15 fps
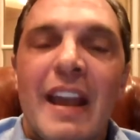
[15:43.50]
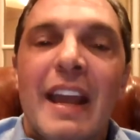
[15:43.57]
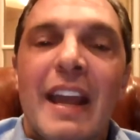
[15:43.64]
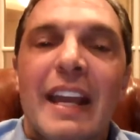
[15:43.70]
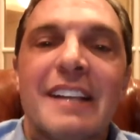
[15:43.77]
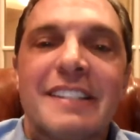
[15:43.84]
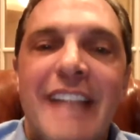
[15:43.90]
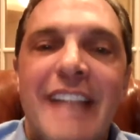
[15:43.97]

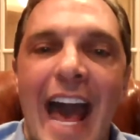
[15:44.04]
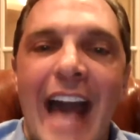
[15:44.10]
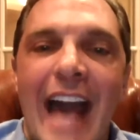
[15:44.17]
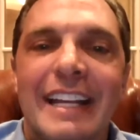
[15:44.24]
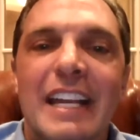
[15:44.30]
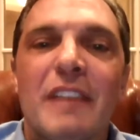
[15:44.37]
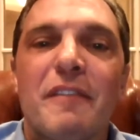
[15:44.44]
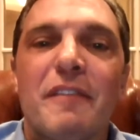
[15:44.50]
is
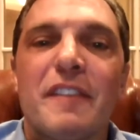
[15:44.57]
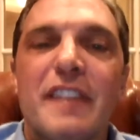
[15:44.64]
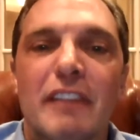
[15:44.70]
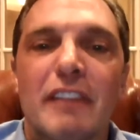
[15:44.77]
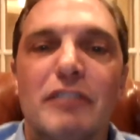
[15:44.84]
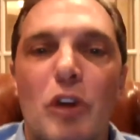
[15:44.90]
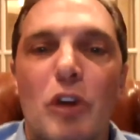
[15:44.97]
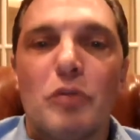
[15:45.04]
hacking for
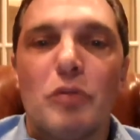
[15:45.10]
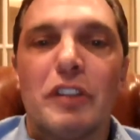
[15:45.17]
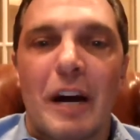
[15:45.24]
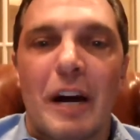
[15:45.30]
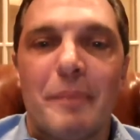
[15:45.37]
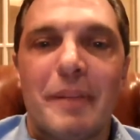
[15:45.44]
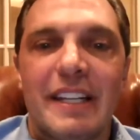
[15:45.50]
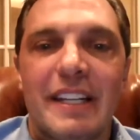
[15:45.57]
their local
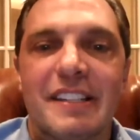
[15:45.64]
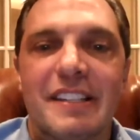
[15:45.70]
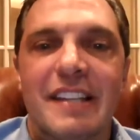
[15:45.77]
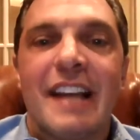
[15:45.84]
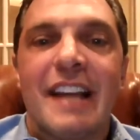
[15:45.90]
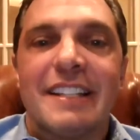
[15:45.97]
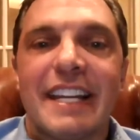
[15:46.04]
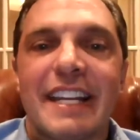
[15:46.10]
companies
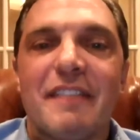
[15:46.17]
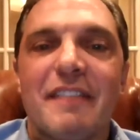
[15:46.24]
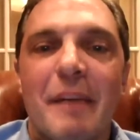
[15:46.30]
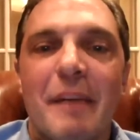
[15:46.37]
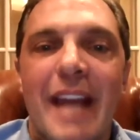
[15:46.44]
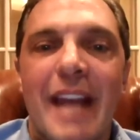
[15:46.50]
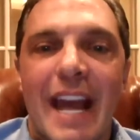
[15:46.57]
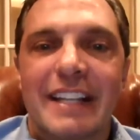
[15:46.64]
to give
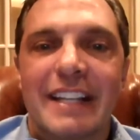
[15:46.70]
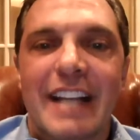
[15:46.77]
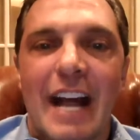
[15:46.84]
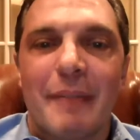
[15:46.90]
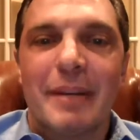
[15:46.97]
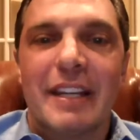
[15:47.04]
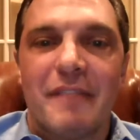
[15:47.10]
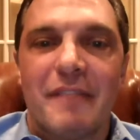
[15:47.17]
them an
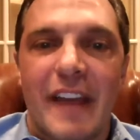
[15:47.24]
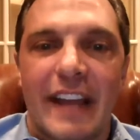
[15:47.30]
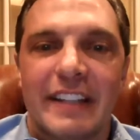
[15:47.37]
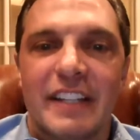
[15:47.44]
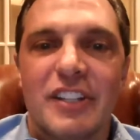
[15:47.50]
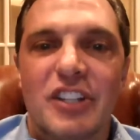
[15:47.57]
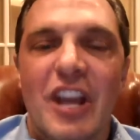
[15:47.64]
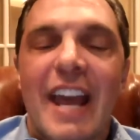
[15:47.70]
economic
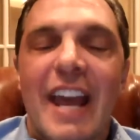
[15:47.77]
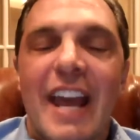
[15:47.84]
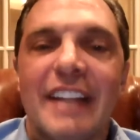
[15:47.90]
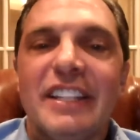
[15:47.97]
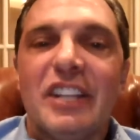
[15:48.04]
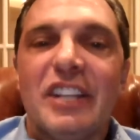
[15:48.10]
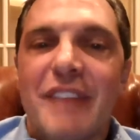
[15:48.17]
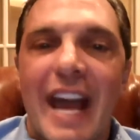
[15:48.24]
advantage,
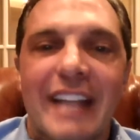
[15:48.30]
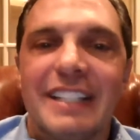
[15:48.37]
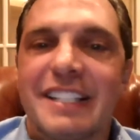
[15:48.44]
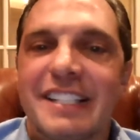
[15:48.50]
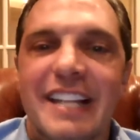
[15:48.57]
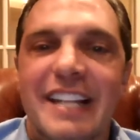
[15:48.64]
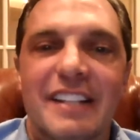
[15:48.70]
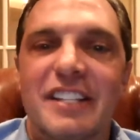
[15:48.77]
and the United
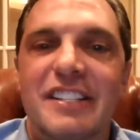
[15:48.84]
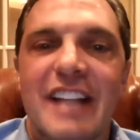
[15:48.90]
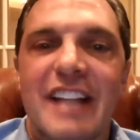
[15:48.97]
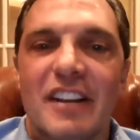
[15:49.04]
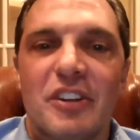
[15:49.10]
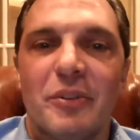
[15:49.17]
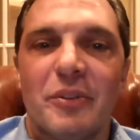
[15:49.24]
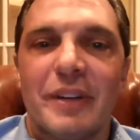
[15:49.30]
States is
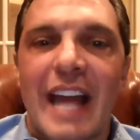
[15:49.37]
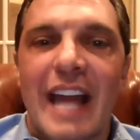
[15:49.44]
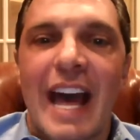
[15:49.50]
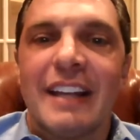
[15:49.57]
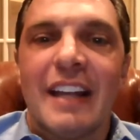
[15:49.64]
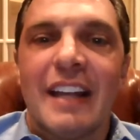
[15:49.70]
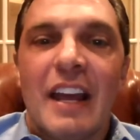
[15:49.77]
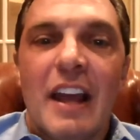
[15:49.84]
not doing
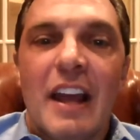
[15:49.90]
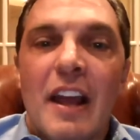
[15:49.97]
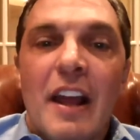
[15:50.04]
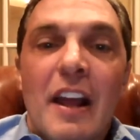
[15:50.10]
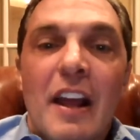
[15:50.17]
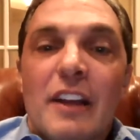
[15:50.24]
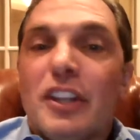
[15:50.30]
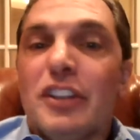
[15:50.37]
that,
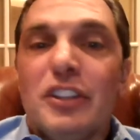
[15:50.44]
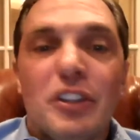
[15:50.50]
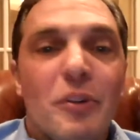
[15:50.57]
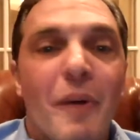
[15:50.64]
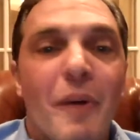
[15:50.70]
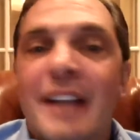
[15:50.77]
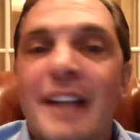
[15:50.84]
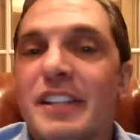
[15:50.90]
the
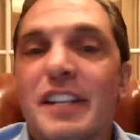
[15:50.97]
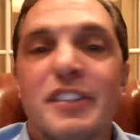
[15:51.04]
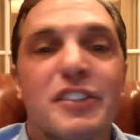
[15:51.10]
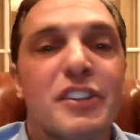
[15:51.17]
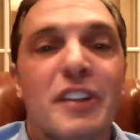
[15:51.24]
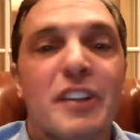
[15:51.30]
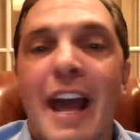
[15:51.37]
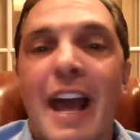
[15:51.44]
US is
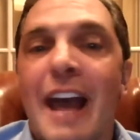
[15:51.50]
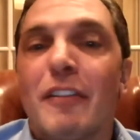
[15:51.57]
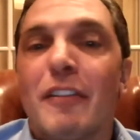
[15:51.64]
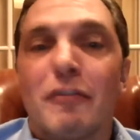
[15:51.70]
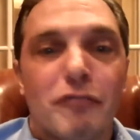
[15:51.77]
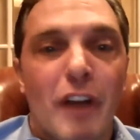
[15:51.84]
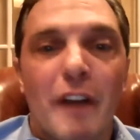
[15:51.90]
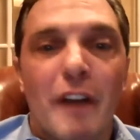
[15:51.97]
going to have a
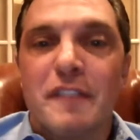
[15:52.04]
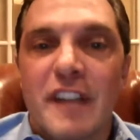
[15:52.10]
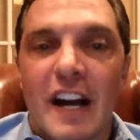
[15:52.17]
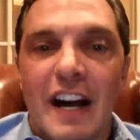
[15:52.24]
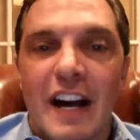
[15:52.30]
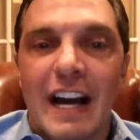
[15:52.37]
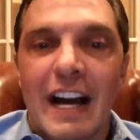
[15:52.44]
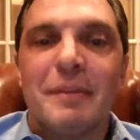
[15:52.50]
rough
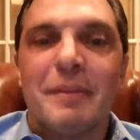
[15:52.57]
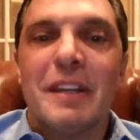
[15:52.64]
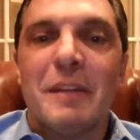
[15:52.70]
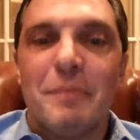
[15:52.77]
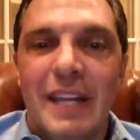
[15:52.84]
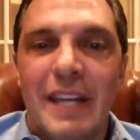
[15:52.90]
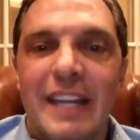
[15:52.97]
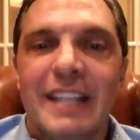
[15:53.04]
time
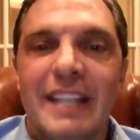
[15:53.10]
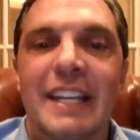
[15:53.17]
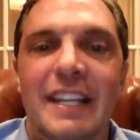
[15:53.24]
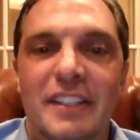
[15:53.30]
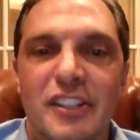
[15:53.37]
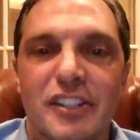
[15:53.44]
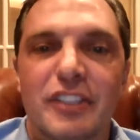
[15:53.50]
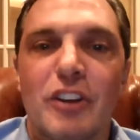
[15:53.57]
competing
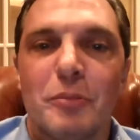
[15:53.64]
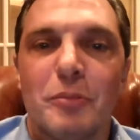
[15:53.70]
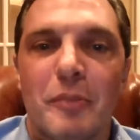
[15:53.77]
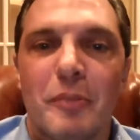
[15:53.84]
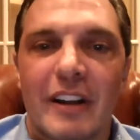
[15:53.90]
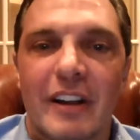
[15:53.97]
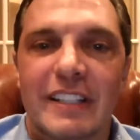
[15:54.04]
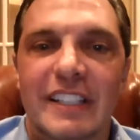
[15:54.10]
in this global
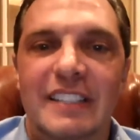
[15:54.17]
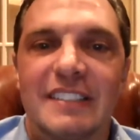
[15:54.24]
market.